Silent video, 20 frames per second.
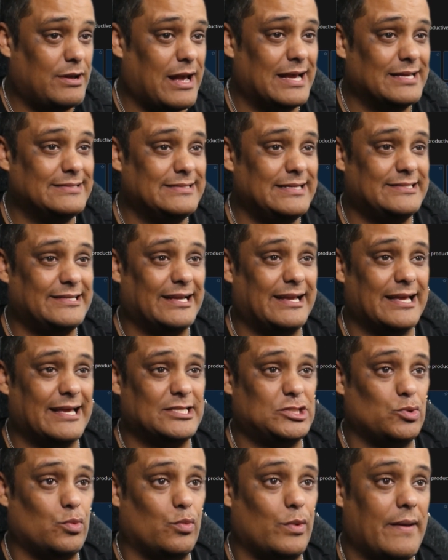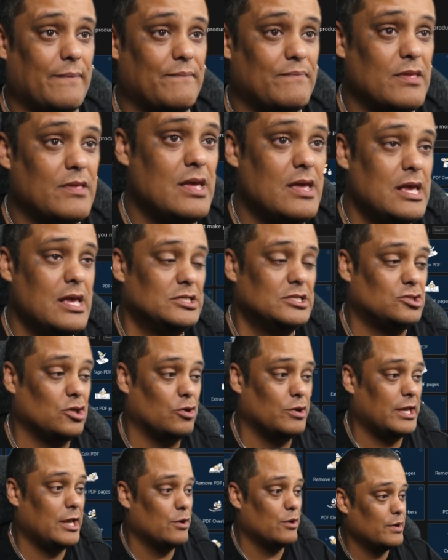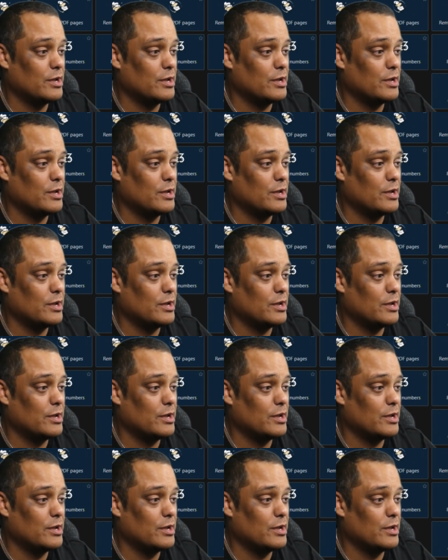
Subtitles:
guys need to get to it. So here